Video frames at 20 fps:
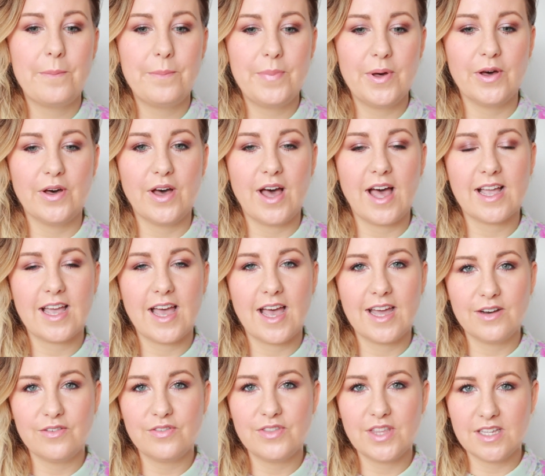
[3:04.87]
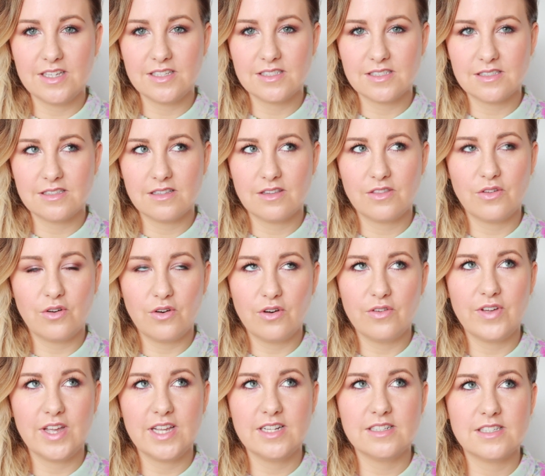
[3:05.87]
but I kind of think
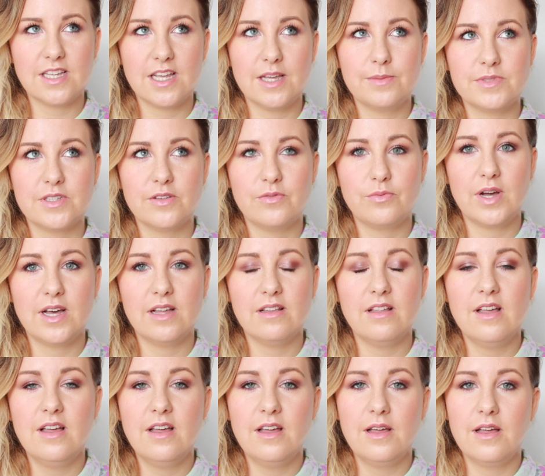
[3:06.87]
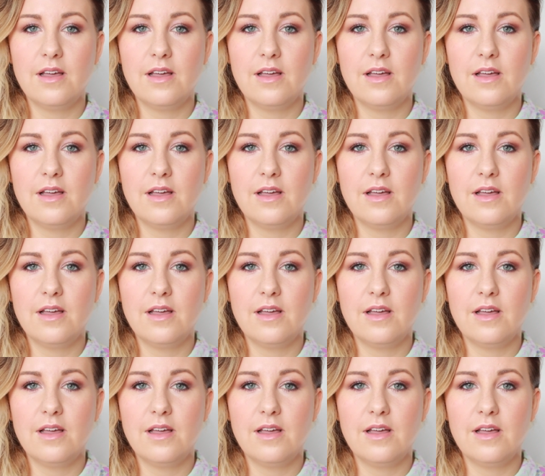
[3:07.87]
thought of it in terms of, well,